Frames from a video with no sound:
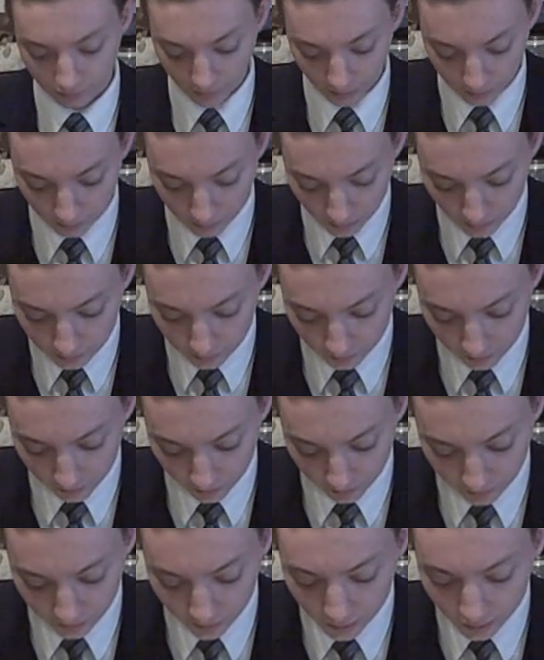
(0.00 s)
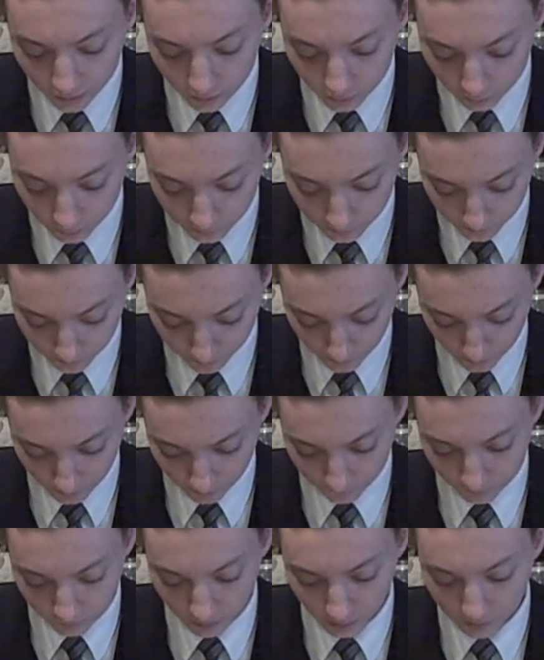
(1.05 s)
And again, this is a taco
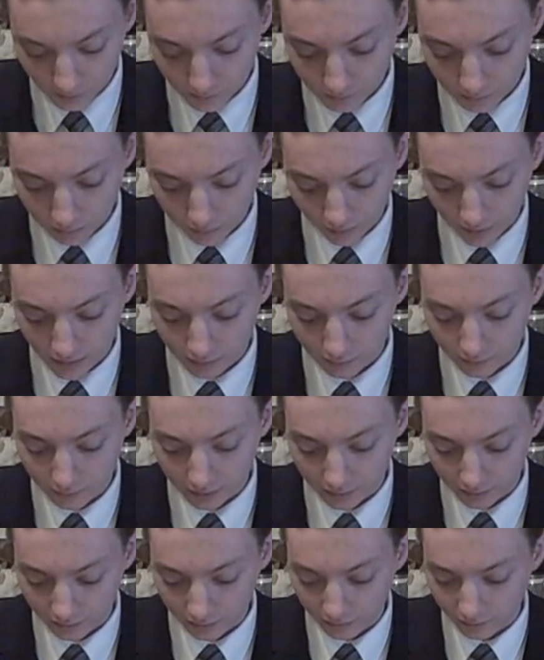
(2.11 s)
from Planet Wings.